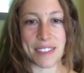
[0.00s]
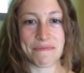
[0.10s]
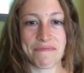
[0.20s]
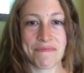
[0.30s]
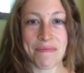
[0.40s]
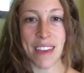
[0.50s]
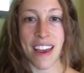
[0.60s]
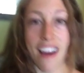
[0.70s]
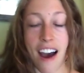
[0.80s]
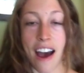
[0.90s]
awesome.
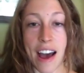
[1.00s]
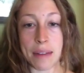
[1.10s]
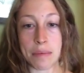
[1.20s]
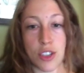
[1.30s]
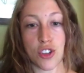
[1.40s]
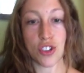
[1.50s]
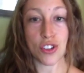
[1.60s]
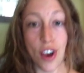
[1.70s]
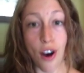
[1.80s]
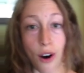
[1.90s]

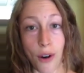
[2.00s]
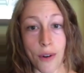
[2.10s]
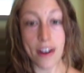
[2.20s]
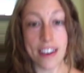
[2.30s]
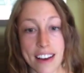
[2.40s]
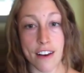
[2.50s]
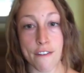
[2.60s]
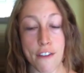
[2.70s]
So